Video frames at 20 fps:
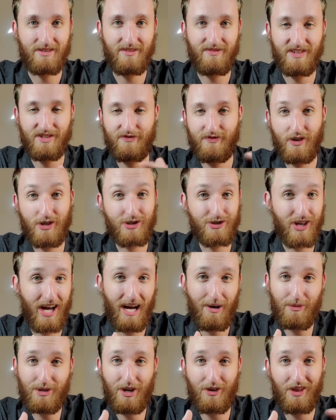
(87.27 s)
If it's 1
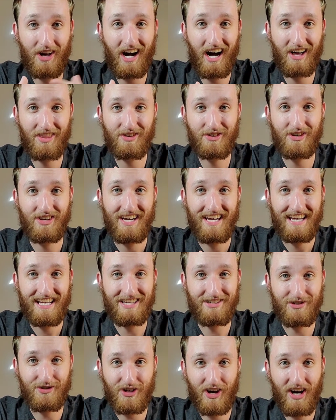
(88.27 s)
John, we know the author
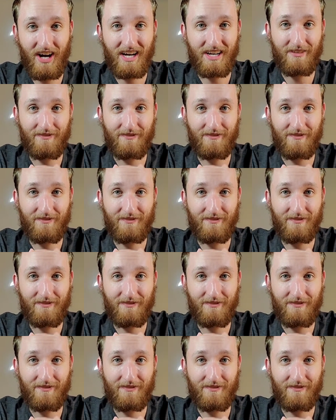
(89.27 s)
is John.